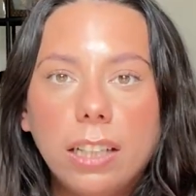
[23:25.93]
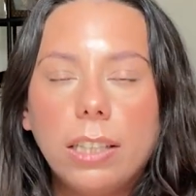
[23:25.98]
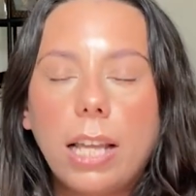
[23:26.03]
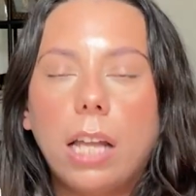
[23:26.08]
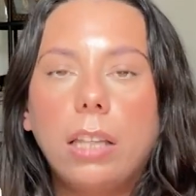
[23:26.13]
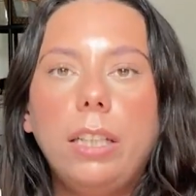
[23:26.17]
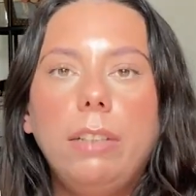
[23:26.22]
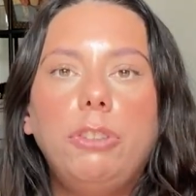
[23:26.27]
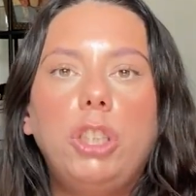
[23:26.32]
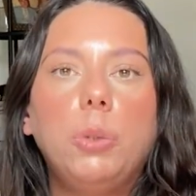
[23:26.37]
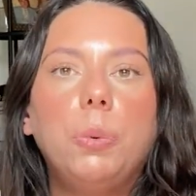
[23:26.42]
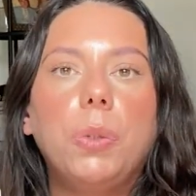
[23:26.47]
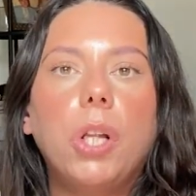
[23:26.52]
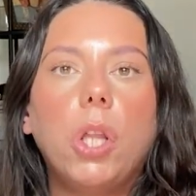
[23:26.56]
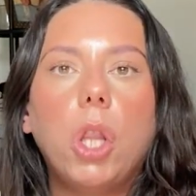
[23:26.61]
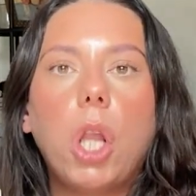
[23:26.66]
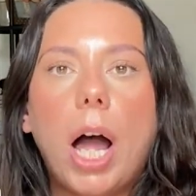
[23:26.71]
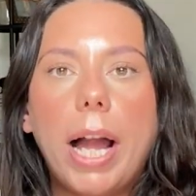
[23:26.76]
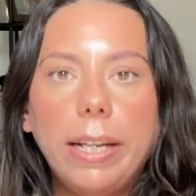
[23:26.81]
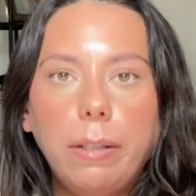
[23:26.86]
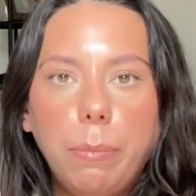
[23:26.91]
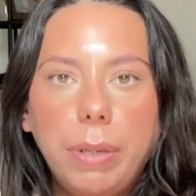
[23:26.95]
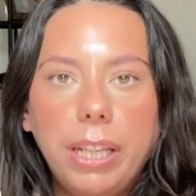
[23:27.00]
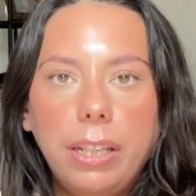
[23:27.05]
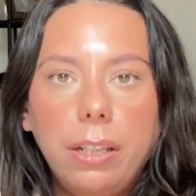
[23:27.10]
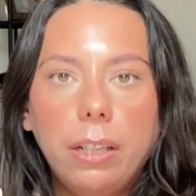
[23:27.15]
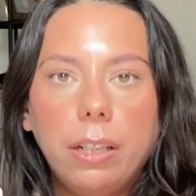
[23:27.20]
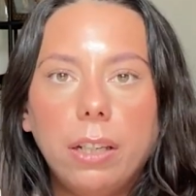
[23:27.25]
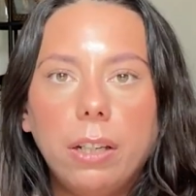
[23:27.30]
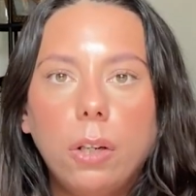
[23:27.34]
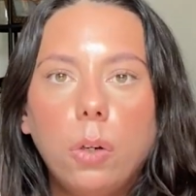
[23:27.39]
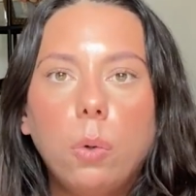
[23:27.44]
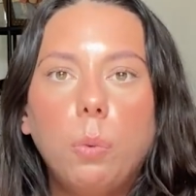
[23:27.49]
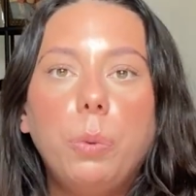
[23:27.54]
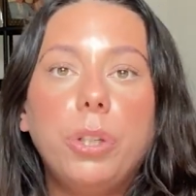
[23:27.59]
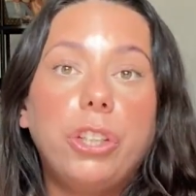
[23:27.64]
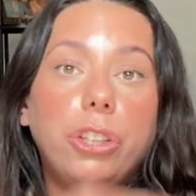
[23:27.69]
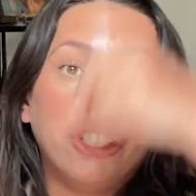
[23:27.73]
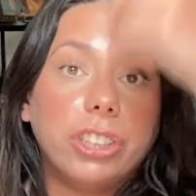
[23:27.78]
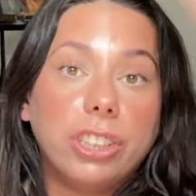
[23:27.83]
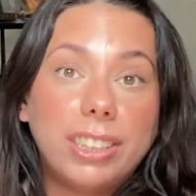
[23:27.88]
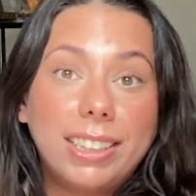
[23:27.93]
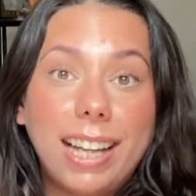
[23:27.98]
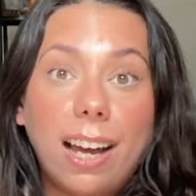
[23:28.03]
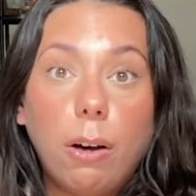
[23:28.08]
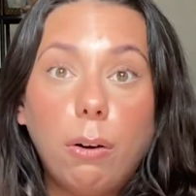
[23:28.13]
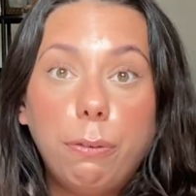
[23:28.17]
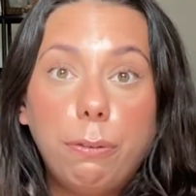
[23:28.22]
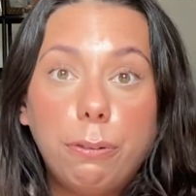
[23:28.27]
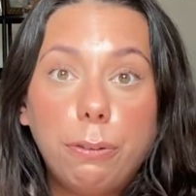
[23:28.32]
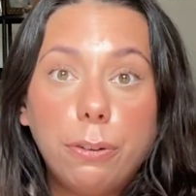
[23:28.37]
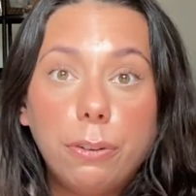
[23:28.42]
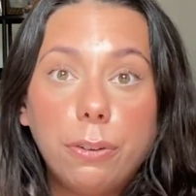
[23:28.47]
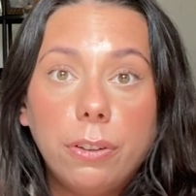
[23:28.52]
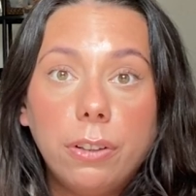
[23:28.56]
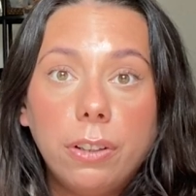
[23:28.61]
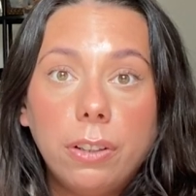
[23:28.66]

That leaves you in alignment with yourself.